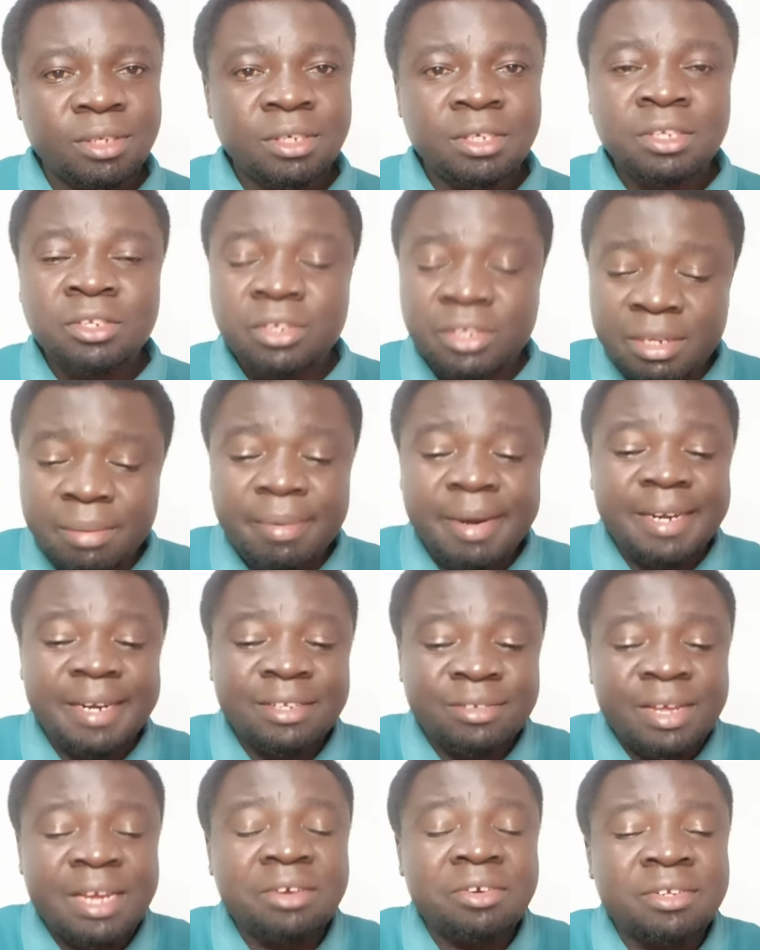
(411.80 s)
So someone is
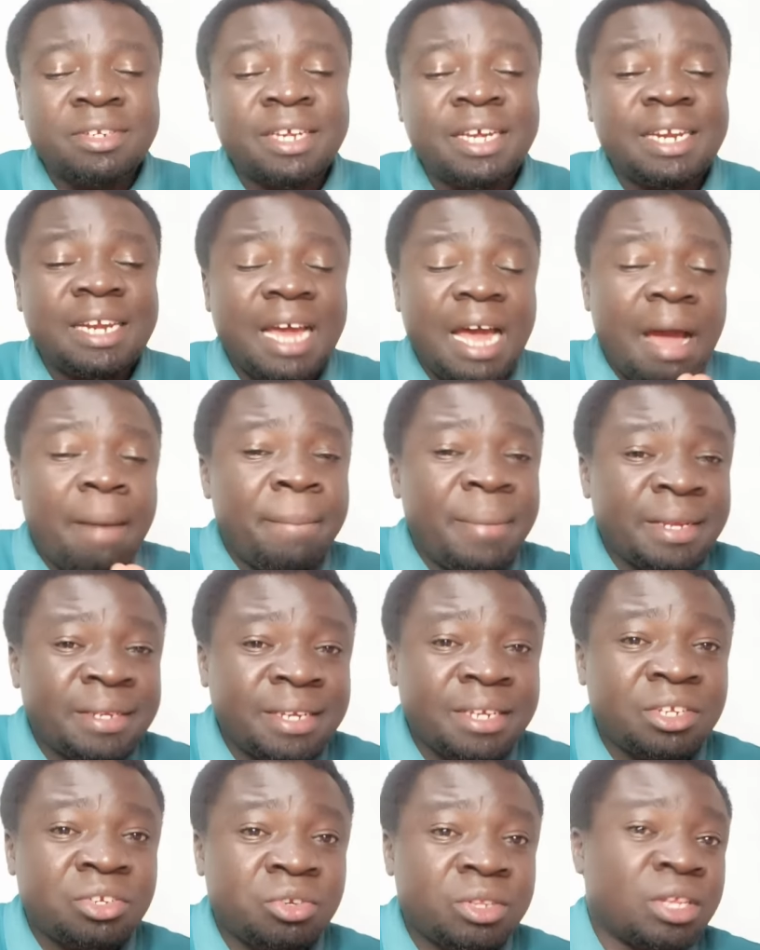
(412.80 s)
trying to send a
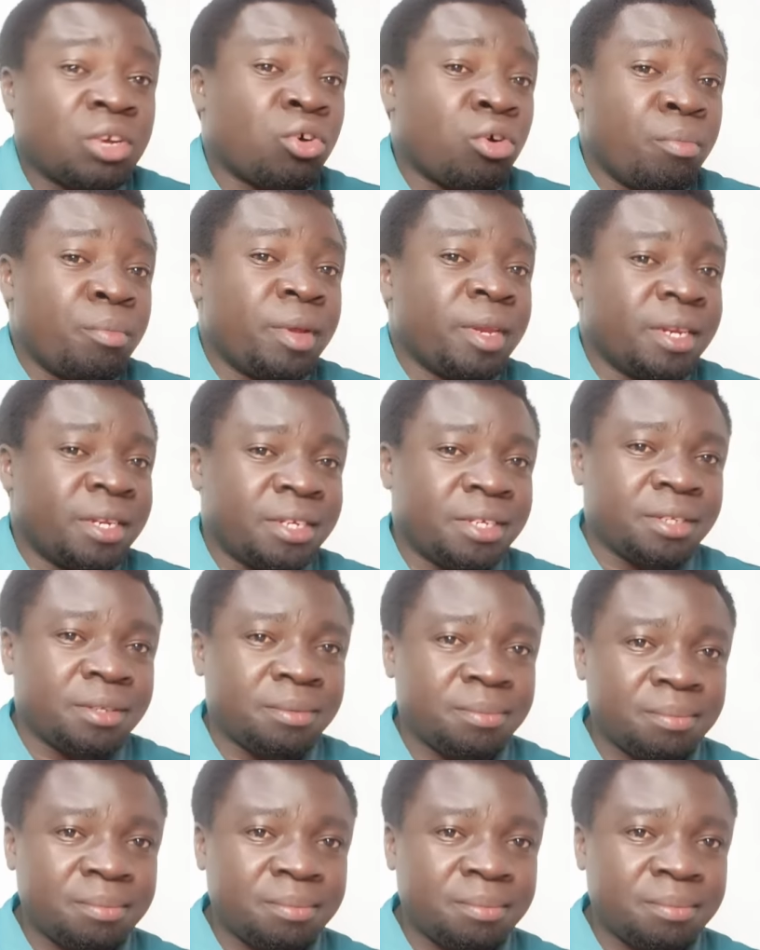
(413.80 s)
message to the community.